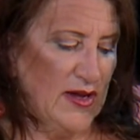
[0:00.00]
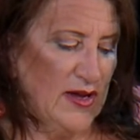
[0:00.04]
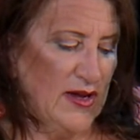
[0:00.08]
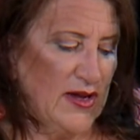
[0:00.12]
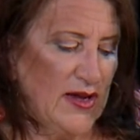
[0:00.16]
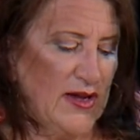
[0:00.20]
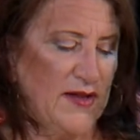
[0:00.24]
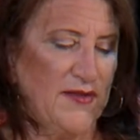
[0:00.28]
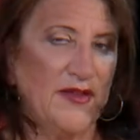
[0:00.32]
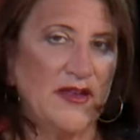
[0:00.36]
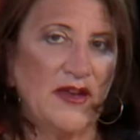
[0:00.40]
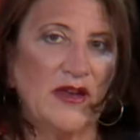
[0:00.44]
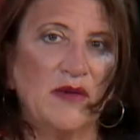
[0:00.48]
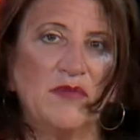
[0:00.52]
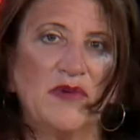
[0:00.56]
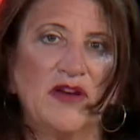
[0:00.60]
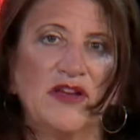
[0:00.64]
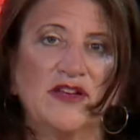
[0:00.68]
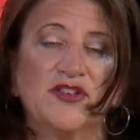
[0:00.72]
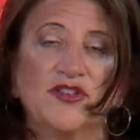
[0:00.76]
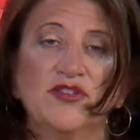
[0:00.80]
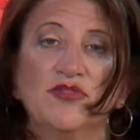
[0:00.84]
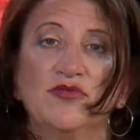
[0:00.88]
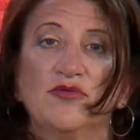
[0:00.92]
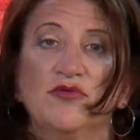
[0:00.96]
And then I
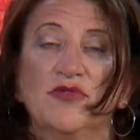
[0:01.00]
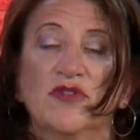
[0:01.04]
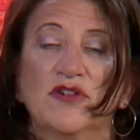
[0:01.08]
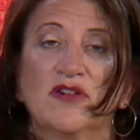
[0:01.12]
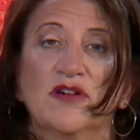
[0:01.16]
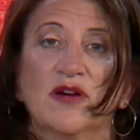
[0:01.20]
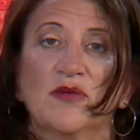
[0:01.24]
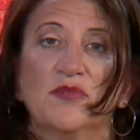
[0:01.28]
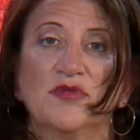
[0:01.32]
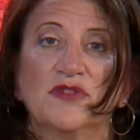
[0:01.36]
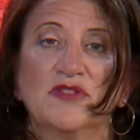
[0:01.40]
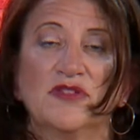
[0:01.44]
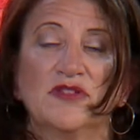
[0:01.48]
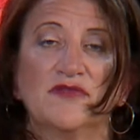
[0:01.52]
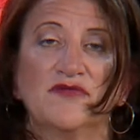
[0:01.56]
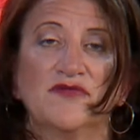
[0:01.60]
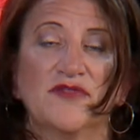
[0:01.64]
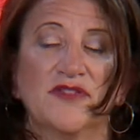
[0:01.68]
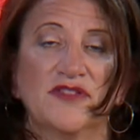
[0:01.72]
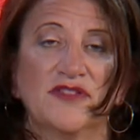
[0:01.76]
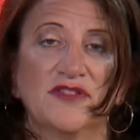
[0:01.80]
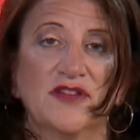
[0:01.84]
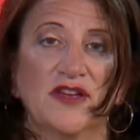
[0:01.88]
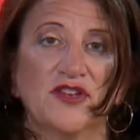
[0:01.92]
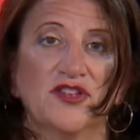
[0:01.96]
might do a couple of
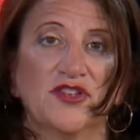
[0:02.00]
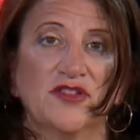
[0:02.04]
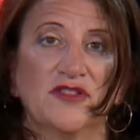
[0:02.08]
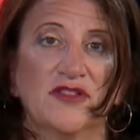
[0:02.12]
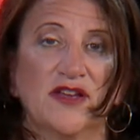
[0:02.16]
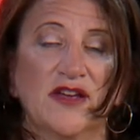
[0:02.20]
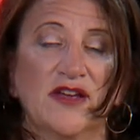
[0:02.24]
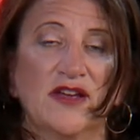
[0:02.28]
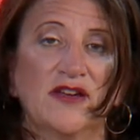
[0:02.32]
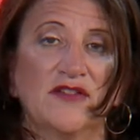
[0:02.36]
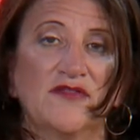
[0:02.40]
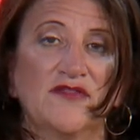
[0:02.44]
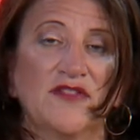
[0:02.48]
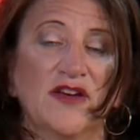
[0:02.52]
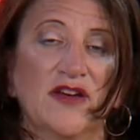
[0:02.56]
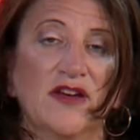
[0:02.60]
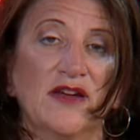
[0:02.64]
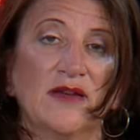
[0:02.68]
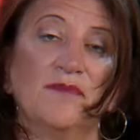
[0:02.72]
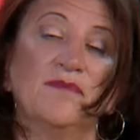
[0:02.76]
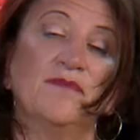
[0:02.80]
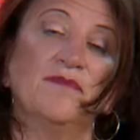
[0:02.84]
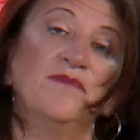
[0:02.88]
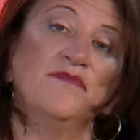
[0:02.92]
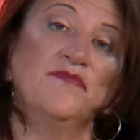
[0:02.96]
sketches ahead of
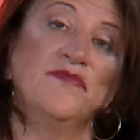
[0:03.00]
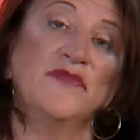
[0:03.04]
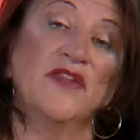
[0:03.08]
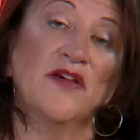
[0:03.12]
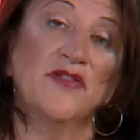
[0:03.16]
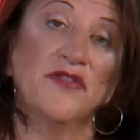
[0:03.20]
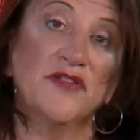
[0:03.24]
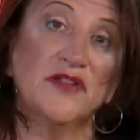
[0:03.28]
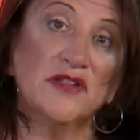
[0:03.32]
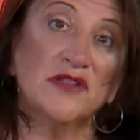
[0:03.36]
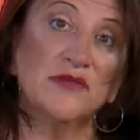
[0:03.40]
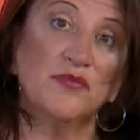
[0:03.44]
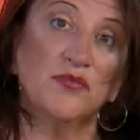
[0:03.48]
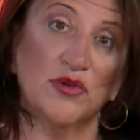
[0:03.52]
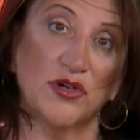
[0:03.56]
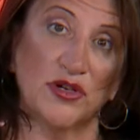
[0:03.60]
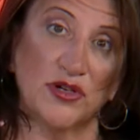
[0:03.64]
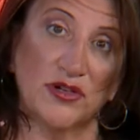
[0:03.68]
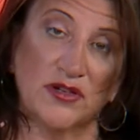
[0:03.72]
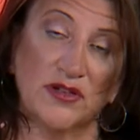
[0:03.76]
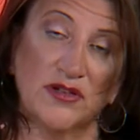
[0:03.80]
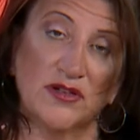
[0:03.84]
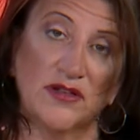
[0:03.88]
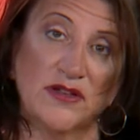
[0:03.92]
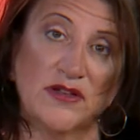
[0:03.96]
time. Now this
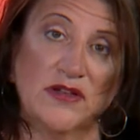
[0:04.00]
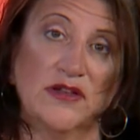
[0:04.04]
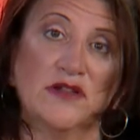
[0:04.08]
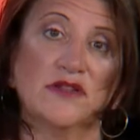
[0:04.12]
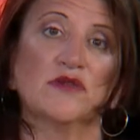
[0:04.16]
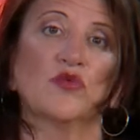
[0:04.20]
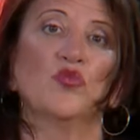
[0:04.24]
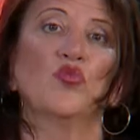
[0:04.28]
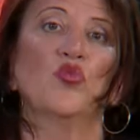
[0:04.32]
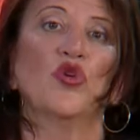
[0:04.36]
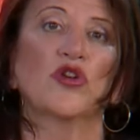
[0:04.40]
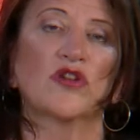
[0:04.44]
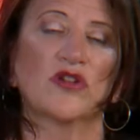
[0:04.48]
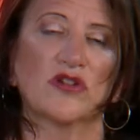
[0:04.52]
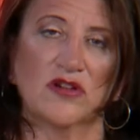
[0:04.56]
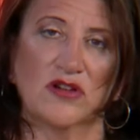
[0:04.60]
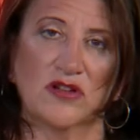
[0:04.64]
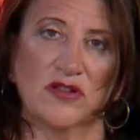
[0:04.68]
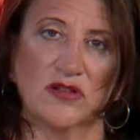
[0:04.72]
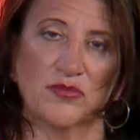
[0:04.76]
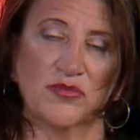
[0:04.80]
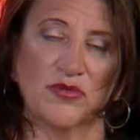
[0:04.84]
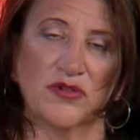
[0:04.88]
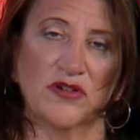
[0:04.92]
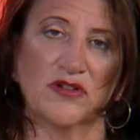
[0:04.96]
book is a
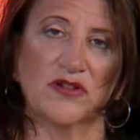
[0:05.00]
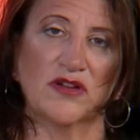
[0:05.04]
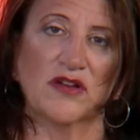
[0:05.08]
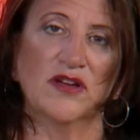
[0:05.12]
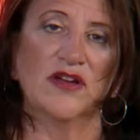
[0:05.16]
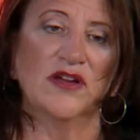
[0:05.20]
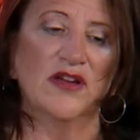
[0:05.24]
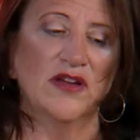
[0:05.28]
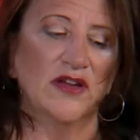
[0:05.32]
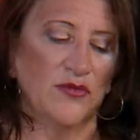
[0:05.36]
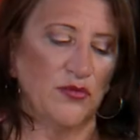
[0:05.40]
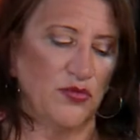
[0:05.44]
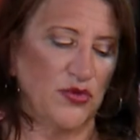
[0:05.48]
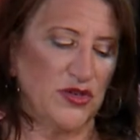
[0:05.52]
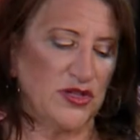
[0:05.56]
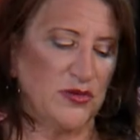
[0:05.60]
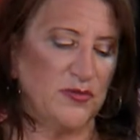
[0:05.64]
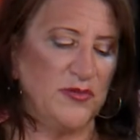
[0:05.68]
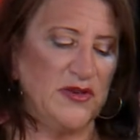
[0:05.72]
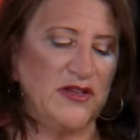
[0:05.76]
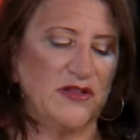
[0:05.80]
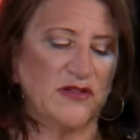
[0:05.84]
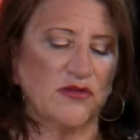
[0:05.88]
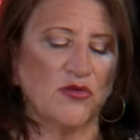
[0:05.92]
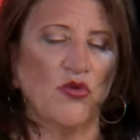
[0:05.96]
watercolor book, which
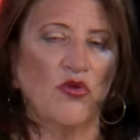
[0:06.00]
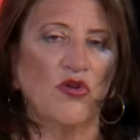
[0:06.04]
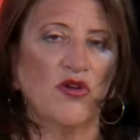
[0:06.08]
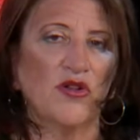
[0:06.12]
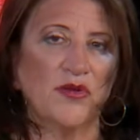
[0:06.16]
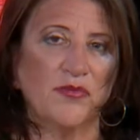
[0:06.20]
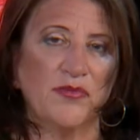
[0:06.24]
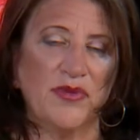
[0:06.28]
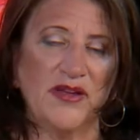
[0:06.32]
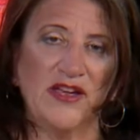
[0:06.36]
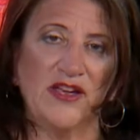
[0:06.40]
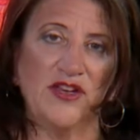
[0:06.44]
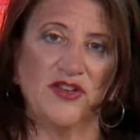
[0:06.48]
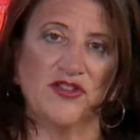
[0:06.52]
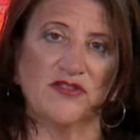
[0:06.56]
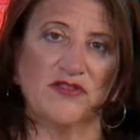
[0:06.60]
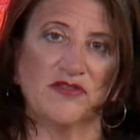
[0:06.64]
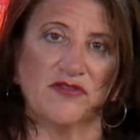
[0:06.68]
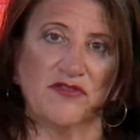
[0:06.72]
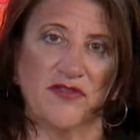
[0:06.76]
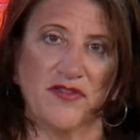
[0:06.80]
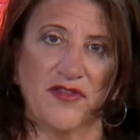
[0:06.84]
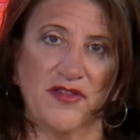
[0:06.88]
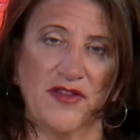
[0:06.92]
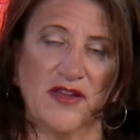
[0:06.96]
means all the pages are
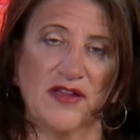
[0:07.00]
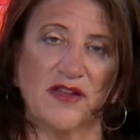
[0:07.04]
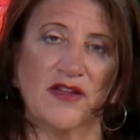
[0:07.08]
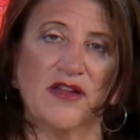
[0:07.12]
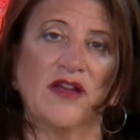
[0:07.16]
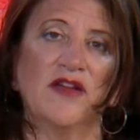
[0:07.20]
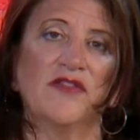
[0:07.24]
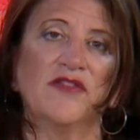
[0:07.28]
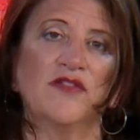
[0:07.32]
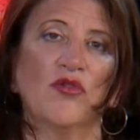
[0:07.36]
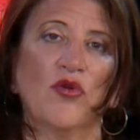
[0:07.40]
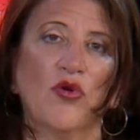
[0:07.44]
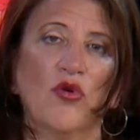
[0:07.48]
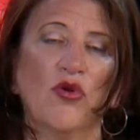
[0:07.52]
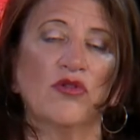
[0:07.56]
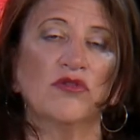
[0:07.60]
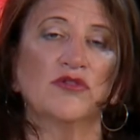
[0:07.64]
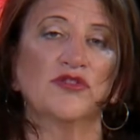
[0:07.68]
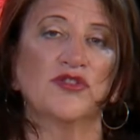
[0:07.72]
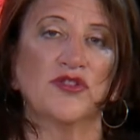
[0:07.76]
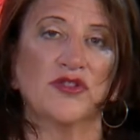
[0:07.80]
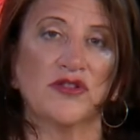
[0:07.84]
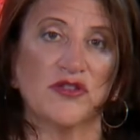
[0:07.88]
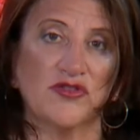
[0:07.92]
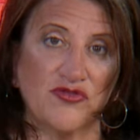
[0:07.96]
thick and they're all
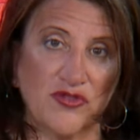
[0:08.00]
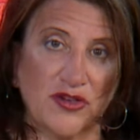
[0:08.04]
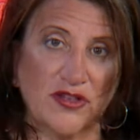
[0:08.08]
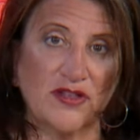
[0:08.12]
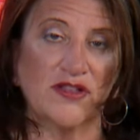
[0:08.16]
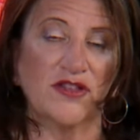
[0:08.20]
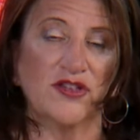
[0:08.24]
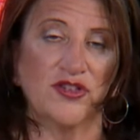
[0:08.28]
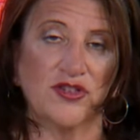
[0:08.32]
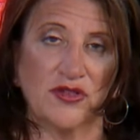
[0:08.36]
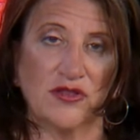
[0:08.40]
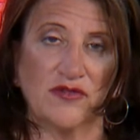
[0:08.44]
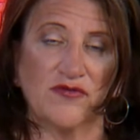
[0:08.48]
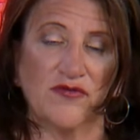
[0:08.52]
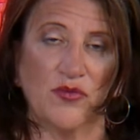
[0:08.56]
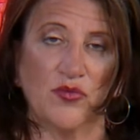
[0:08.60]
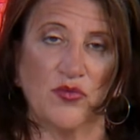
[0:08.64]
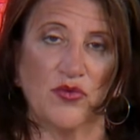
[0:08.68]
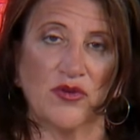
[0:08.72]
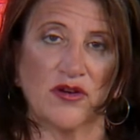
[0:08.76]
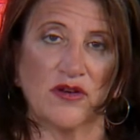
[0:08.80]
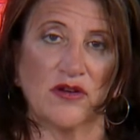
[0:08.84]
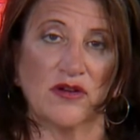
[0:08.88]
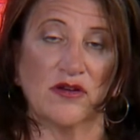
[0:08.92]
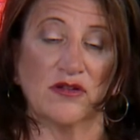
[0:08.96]
strictly just for
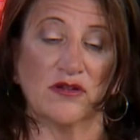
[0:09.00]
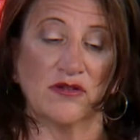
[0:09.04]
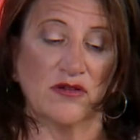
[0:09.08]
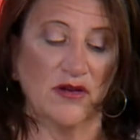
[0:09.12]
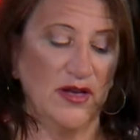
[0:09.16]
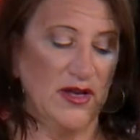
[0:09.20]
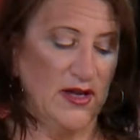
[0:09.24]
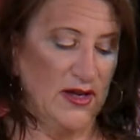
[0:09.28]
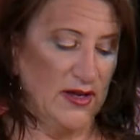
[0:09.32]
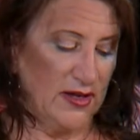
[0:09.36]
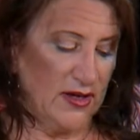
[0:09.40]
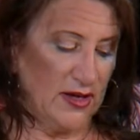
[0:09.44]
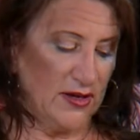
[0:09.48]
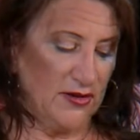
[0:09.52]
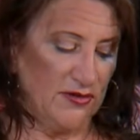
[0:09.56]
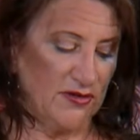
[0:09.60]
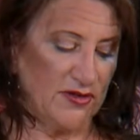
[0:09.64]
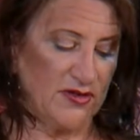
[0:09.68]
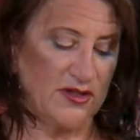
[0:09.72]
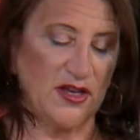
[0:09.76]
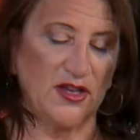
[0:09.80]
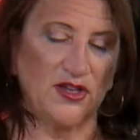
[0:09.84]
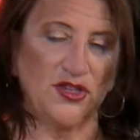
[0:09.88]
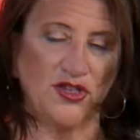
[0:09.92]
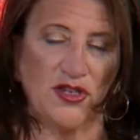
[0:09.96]
watercolor. Can you
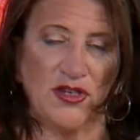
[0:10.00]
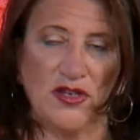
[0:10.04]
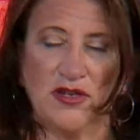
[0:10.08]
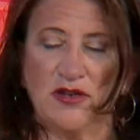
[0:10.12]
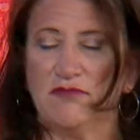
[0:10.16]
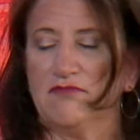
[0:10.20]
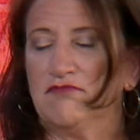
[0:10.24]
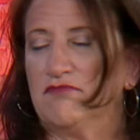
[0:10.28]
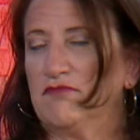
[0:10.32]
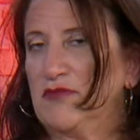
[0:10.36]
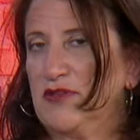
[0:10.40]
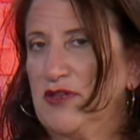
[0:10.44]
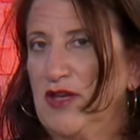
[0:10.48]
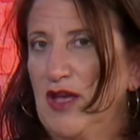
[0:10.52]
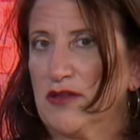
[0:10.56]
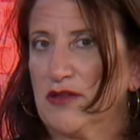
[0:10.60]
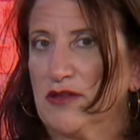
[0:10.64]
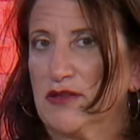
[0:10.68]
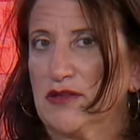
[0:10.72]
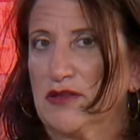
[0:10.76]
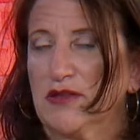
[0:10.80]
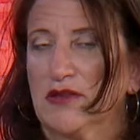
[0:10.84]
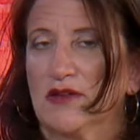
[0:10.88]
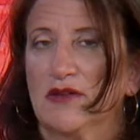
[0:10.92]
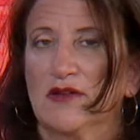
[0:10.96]
sketch in it?
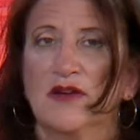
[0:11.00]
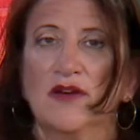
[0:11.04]
Yes.